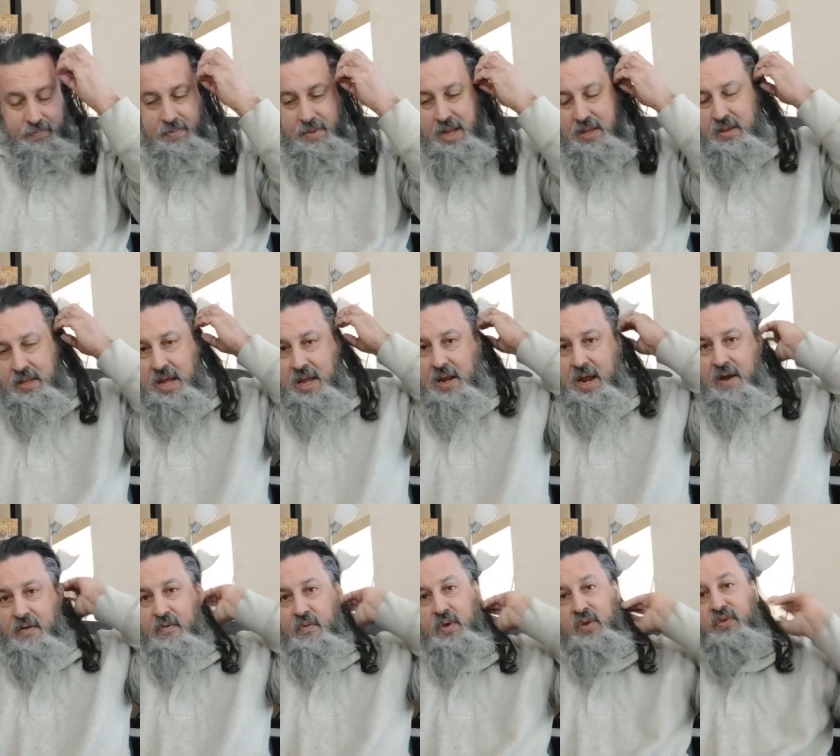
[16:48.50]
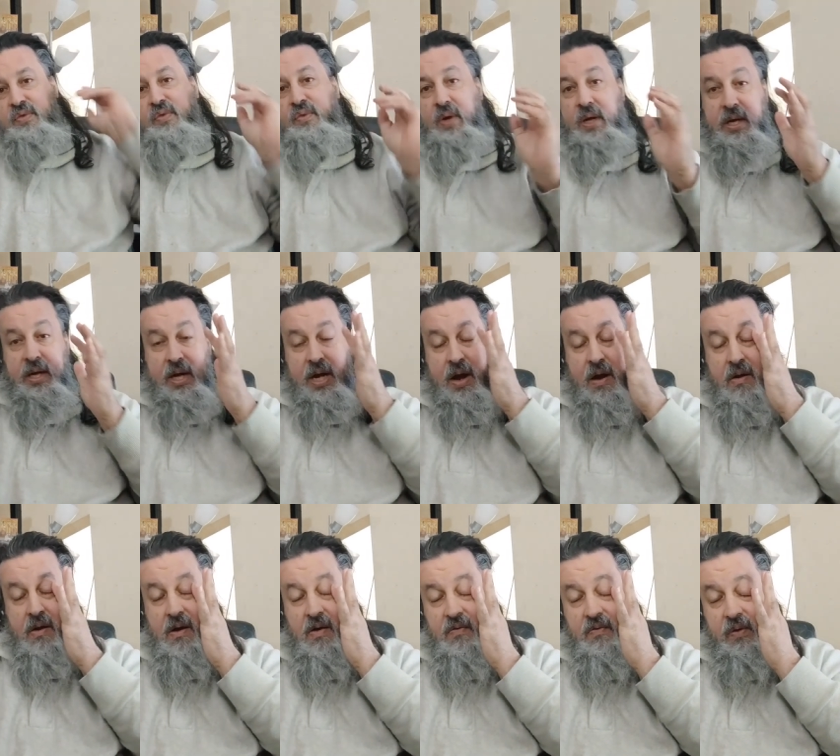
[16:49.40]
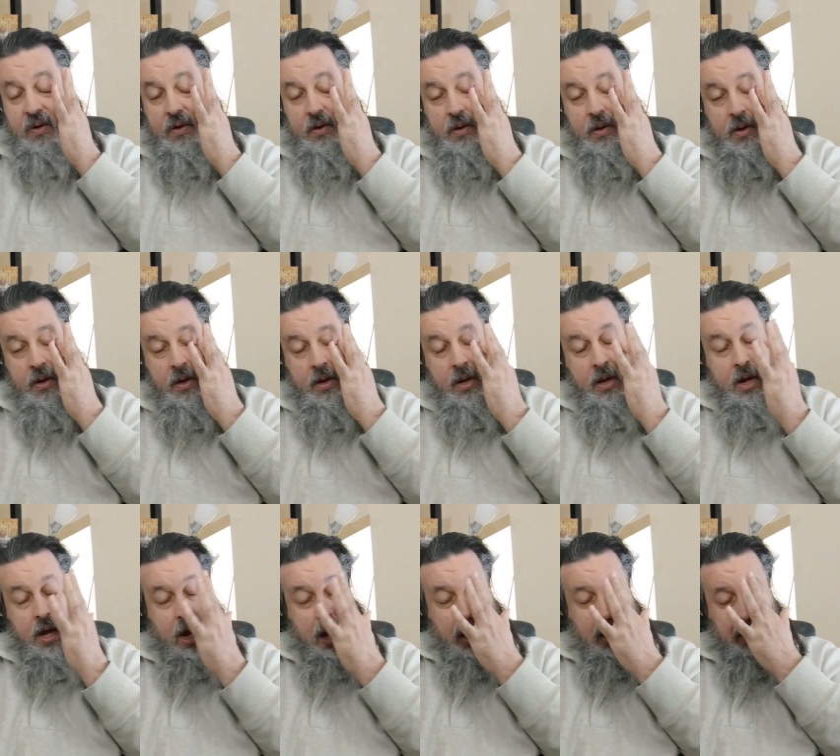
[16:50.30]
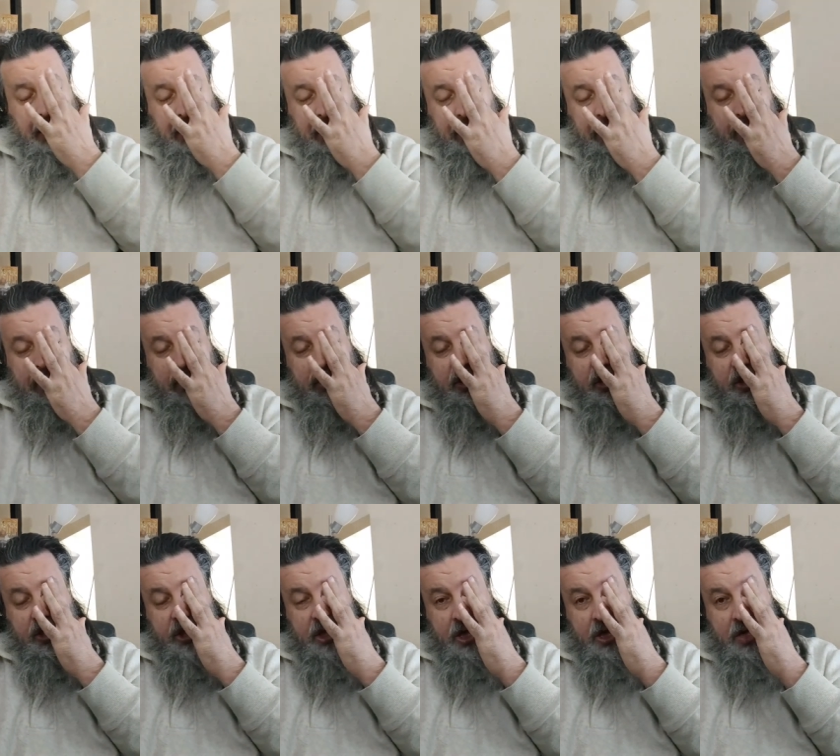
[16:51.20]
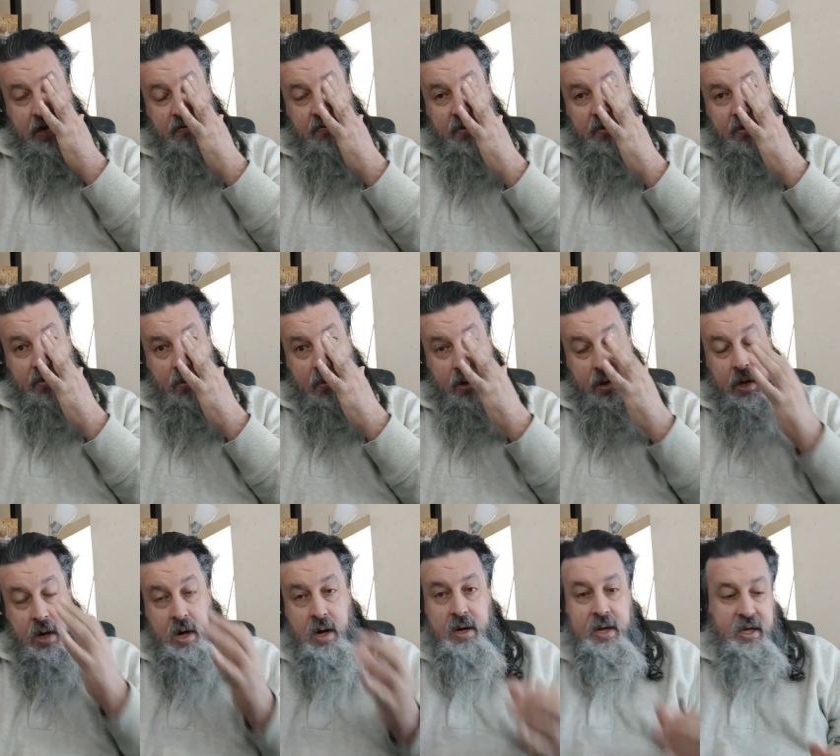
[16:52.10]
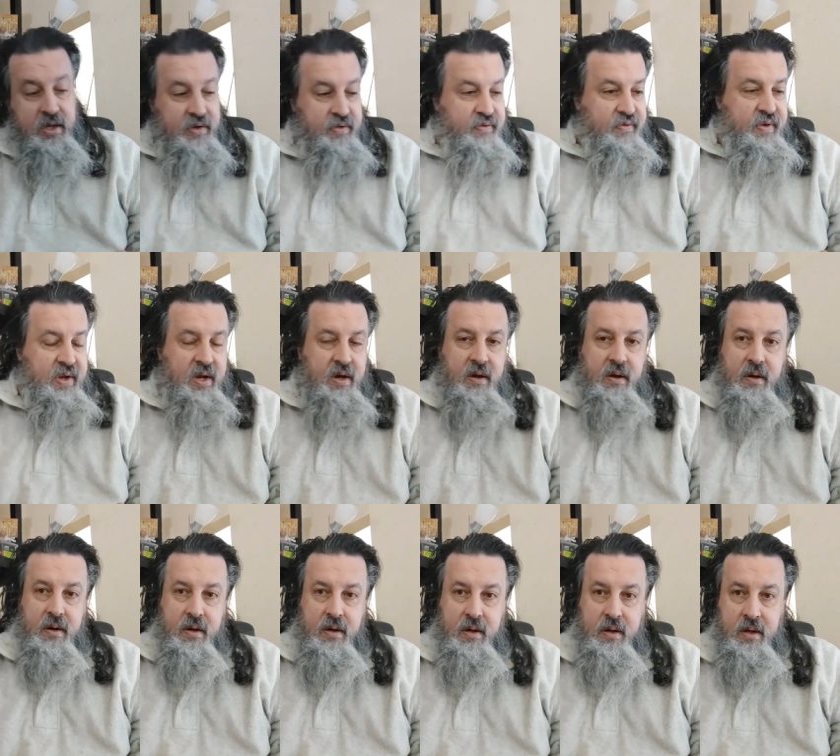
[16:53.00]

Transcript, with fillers: that, that everyone's freaking out over. A large chunk of what's going on is fear.